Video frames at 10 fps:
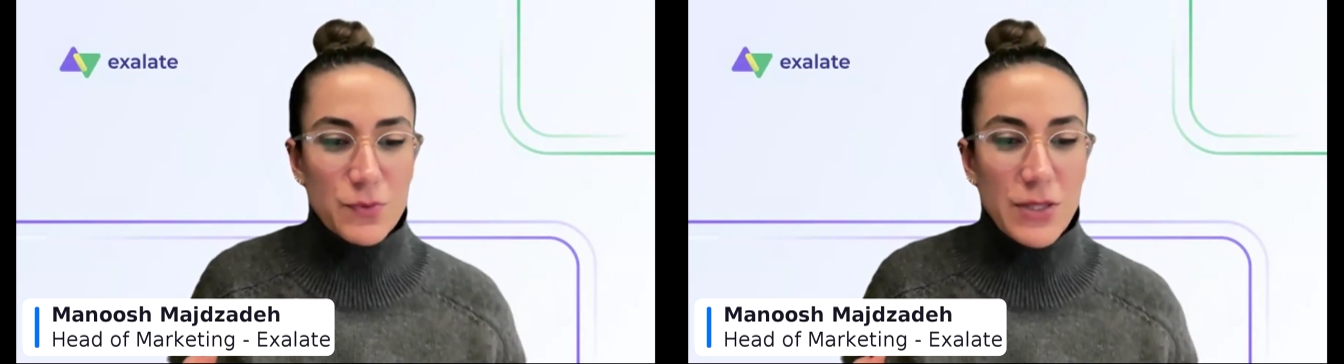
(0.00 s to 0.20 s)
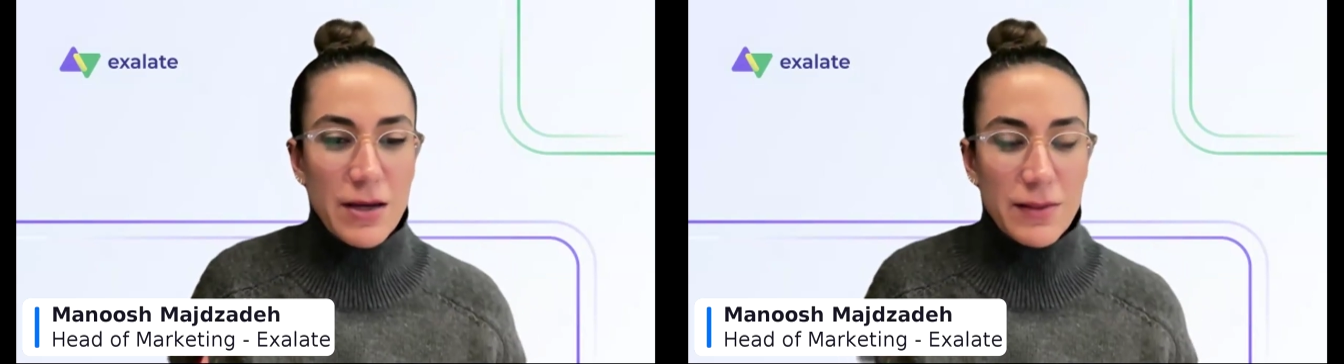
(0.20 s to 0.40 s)

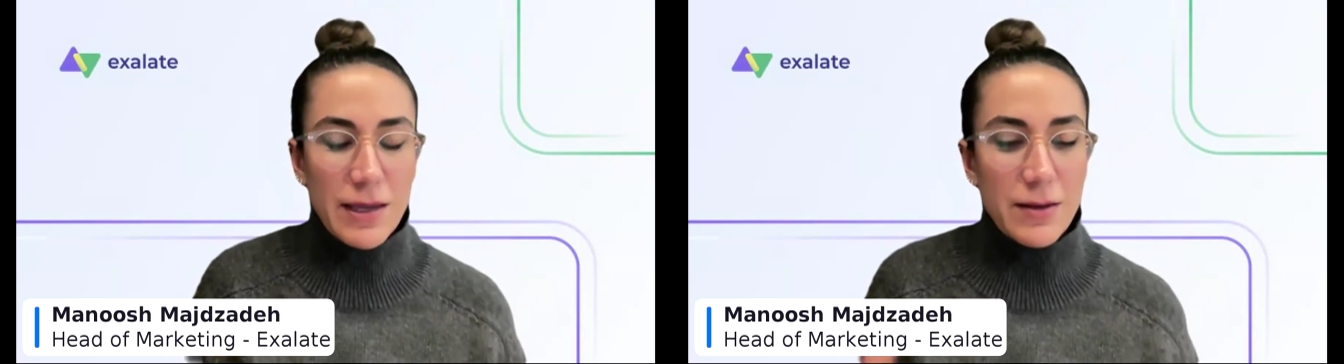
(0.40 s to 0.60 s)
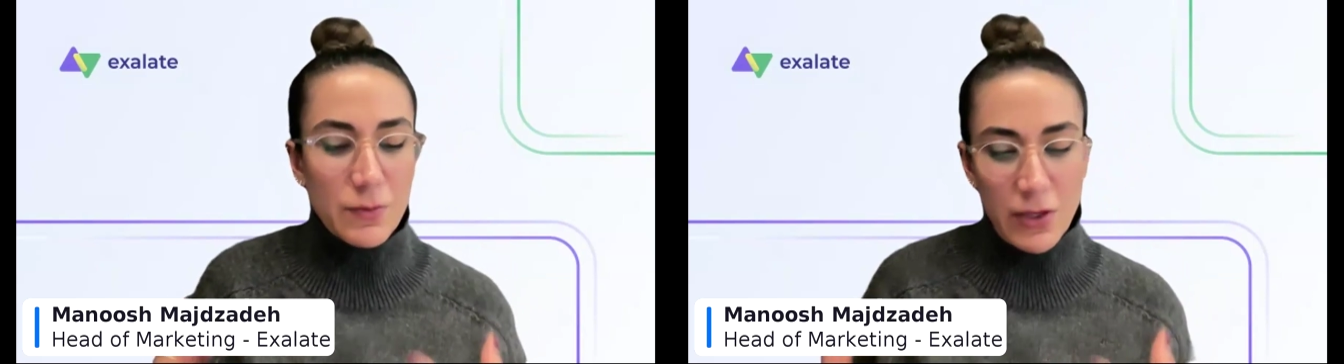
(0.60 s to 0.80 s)

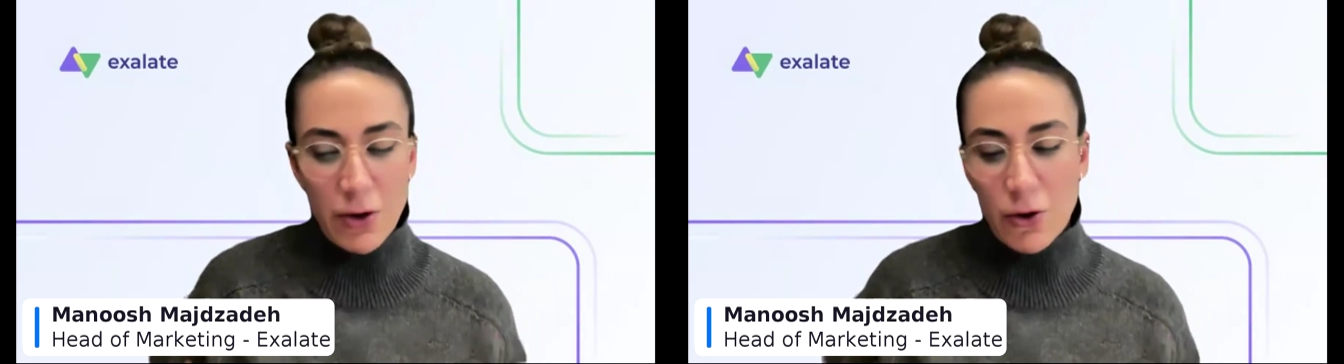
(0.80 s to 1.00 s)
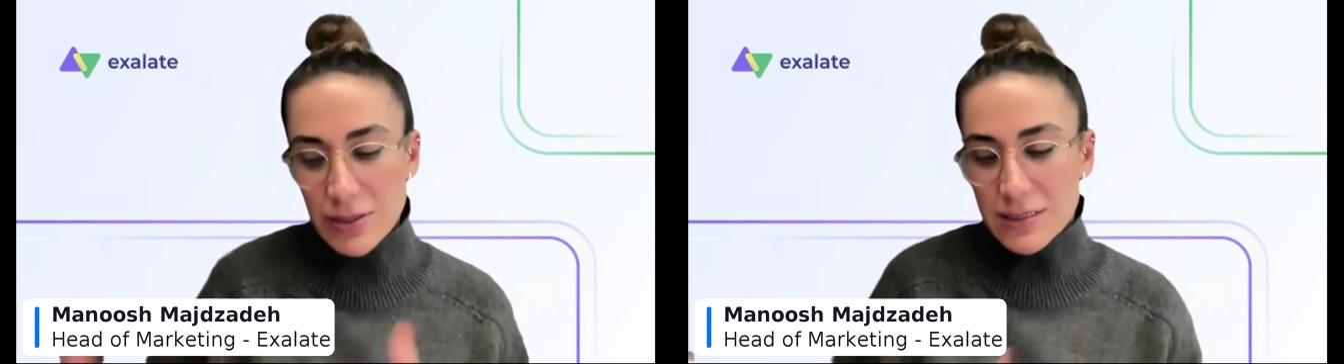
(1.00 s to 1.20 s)
there
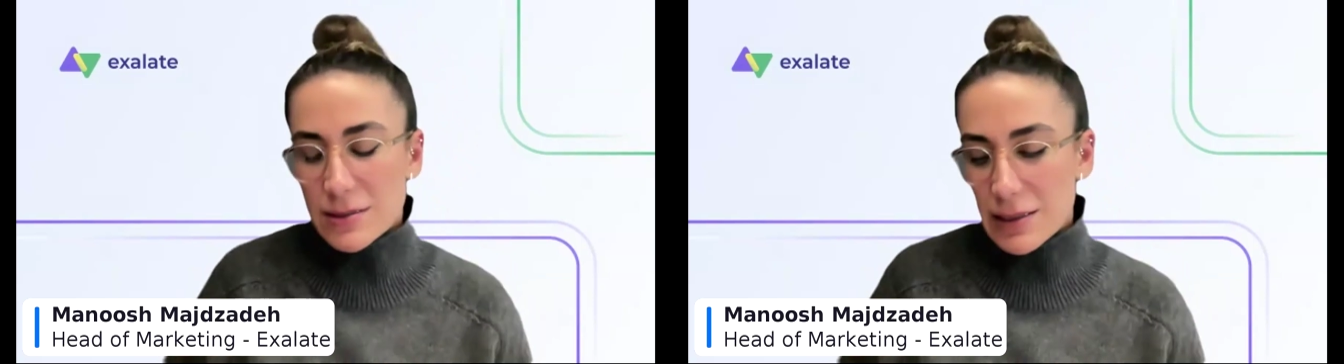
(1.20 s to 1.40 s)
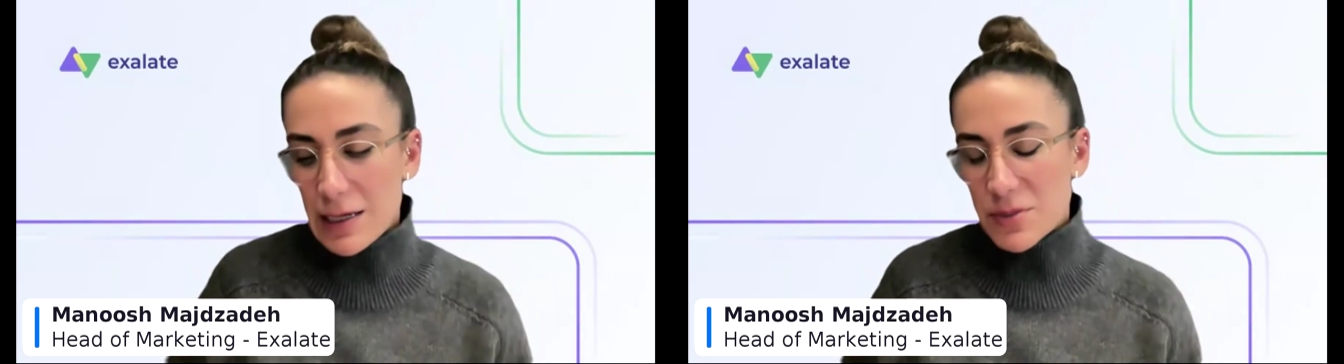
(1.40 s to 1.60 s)
are these
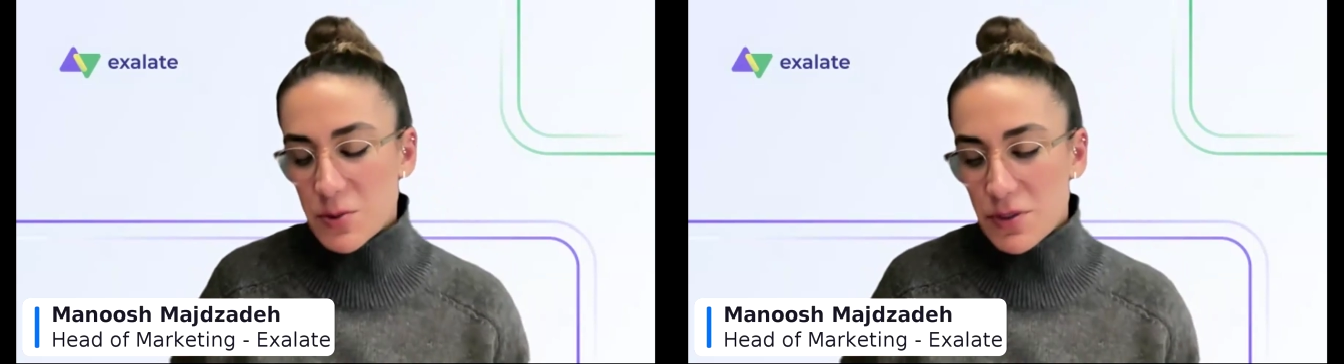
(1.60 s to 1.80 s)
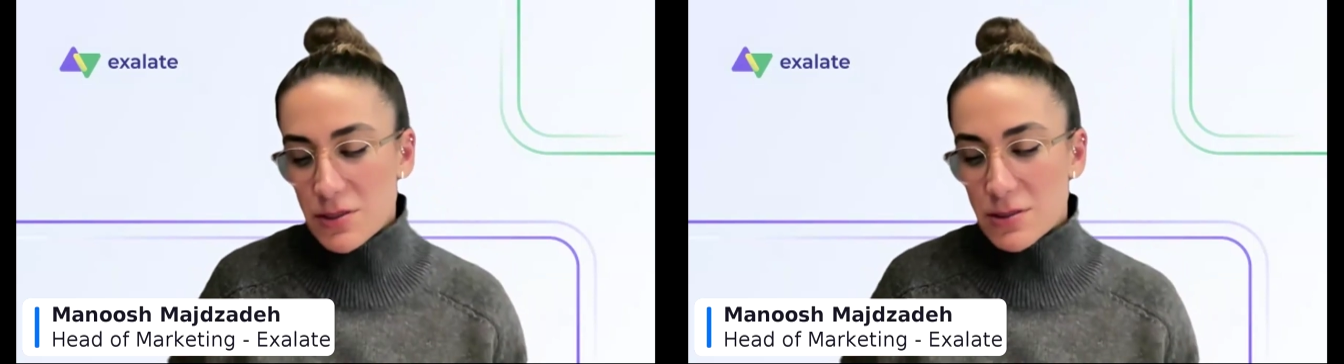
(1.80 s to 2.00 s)
like
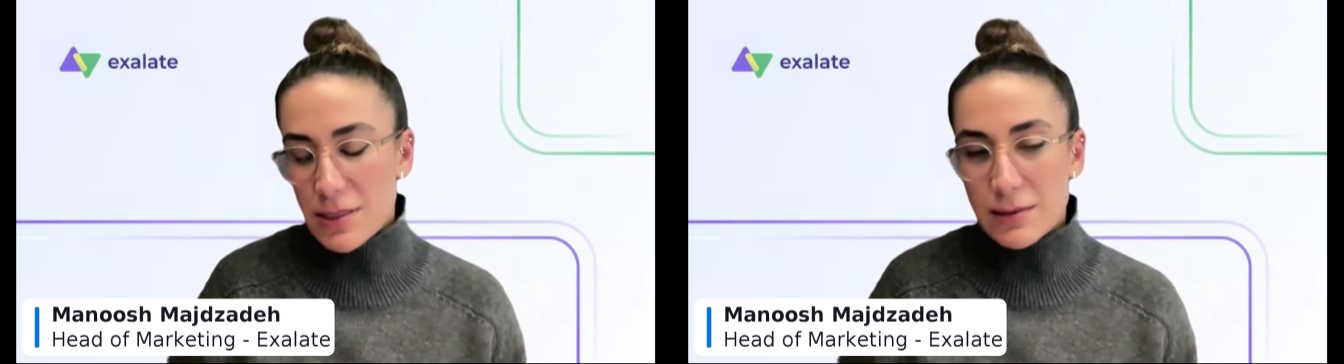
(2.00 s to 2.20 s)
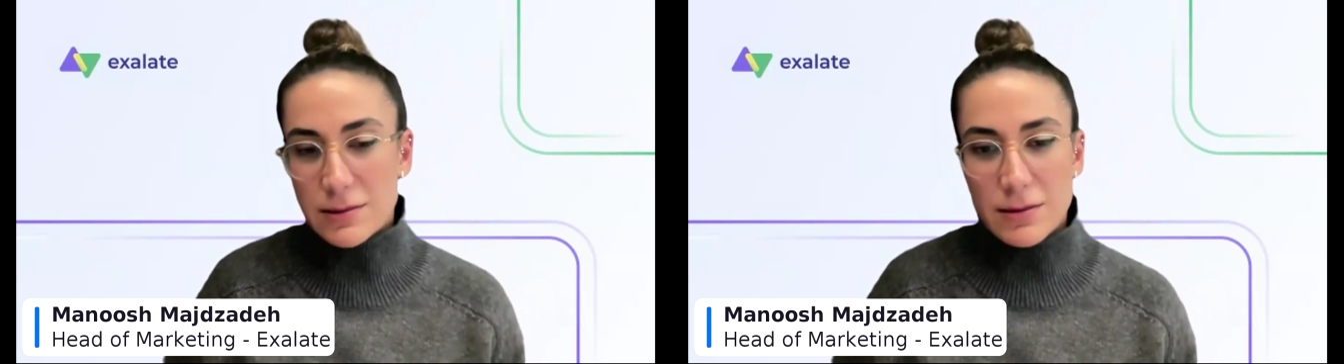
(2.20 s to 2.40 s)
MSPs
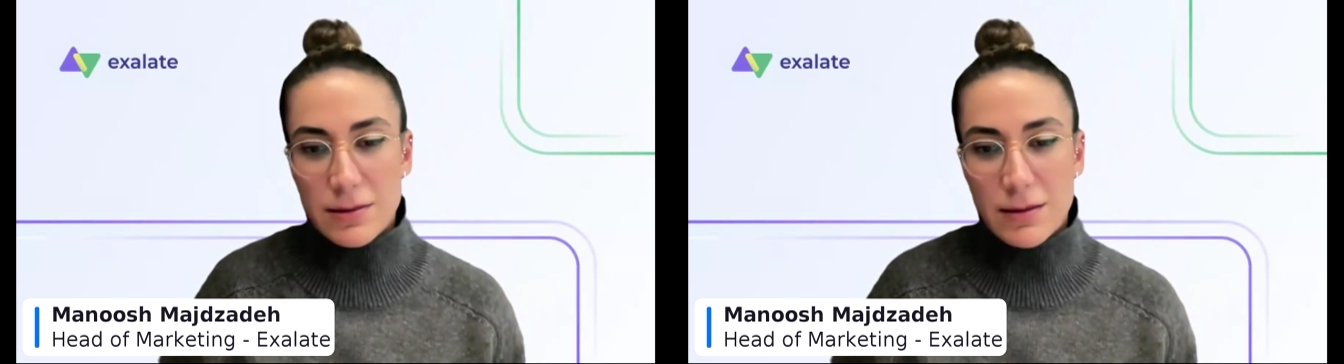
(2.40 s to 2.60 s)
that